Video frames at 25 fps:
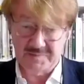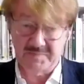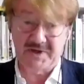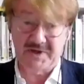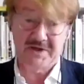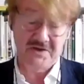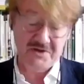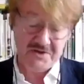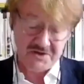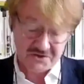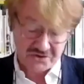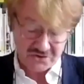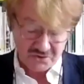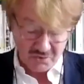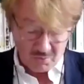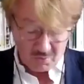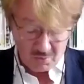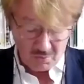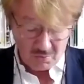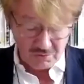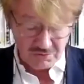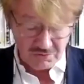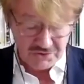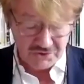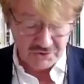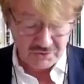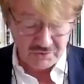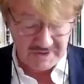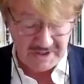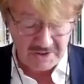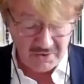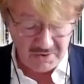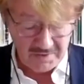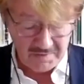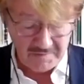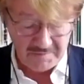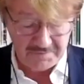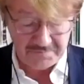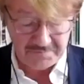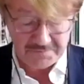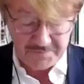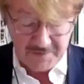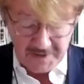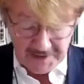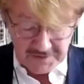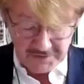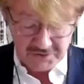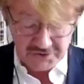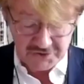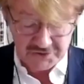But it is also in her
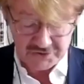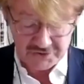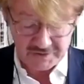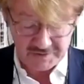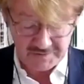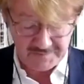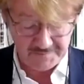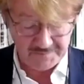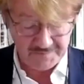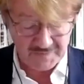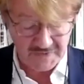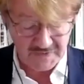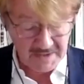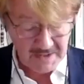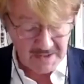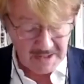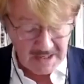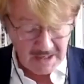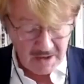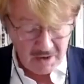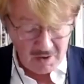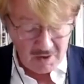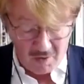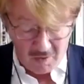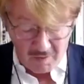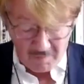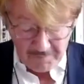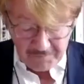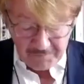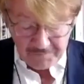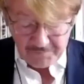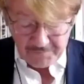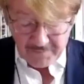function of